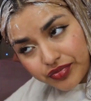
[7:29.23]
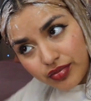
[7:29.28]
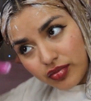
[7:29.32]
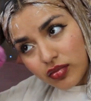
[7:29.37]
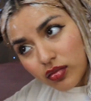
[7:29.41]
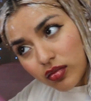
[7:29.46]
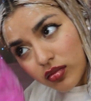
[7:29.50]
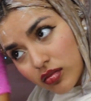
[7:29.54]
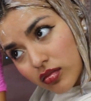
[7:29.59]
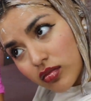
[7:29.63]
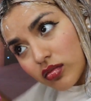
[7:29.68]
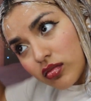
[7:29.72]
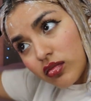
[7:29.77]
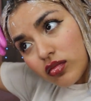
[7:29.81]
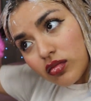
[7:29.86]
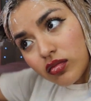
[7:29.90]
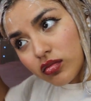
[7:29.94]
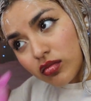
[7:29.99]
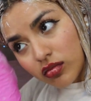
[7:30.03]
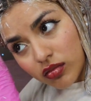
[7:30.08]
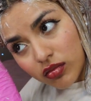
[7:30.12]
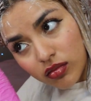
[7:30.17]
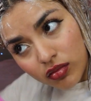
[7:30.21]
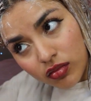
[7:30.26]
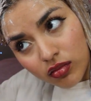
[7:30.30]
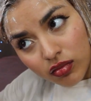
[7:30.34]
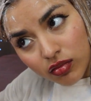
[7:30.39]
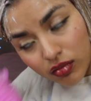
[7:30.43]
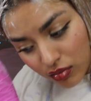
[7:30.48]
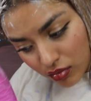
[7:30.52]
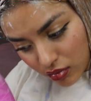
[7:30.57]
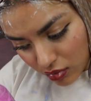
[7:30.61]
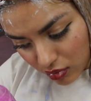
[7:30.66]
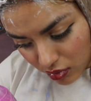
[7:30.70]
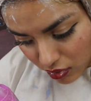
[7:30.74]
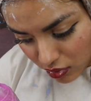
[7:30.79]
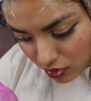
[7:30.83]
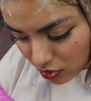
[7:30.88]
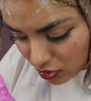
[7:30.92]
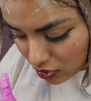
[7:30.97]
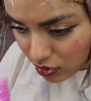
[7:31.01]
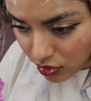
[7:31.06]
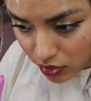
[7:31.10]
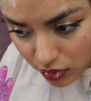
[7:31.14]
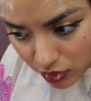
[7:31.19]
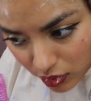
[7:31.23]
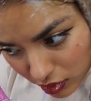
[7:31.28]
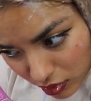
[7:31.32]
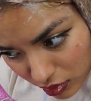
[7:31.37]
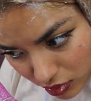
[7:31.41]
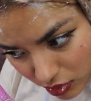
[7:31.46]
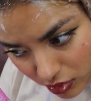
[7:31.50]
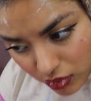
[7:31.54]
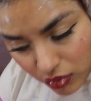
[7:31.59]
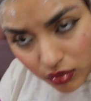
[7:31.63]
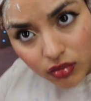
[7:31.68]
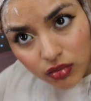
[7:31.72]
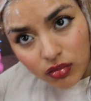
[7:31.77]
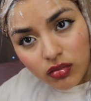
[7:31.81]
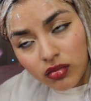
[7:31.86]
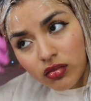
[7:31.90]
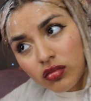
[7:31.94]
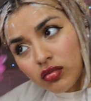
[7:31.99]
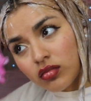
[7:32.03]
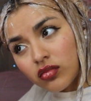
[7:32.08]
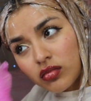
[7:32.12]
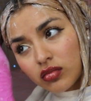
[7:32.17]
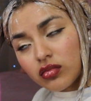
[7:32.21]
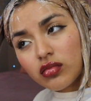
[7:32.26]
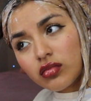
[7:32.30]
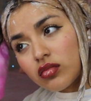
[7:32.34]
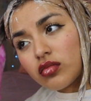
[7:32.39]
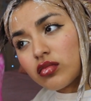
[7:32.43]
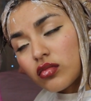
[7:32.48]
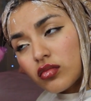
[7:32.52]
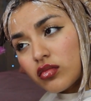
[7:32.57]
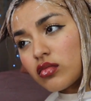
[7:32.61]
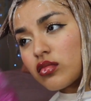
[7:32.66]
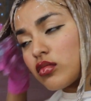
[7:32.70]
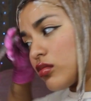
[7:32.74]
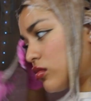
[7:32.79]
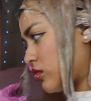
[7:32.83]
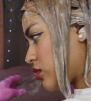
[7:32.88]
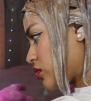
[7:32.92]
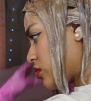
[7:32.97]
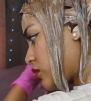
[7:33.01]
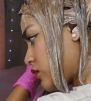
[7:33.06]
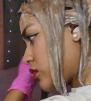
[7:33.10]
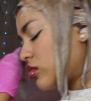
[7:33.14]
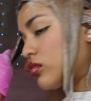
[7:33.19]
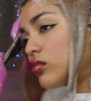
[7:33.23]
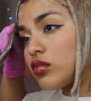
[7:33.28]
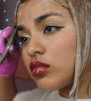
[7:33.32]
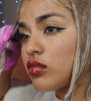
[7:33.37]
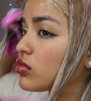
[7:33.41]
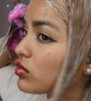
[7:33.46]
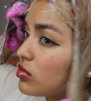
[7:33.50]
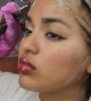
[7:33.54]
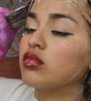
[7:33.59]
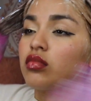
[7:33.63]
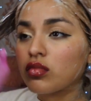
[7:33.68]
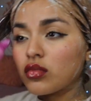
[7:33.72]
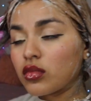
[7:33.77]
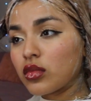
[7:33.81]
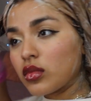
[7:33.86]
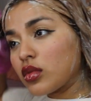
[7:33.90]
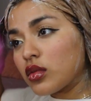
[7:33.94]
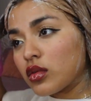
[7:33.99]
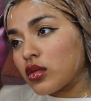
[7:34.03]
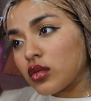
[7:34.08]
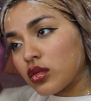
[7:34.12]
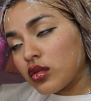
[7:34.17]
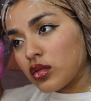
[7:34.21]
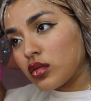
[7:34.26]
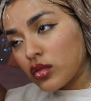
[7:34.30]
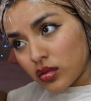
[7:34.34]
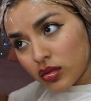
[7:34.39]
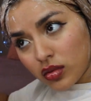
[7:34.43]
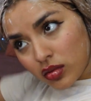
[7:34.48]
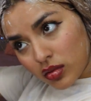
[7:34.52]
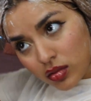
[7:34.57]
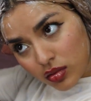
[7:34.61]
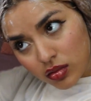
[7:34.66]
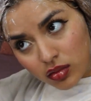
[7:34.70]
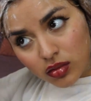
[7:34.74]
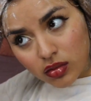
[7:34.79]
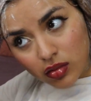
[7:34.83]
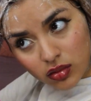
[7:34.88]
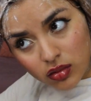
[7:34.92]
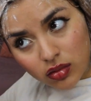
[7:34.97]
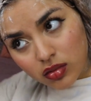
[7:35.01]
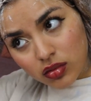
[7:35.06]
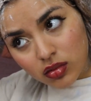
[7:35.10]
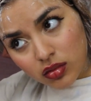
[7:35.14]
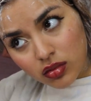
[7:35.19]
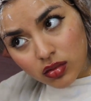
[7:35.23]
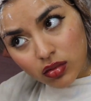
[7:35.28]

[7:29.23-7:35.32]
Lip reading: If you want to lighten your eyebrows, use actual bleach for your hair on your face if you want to do that.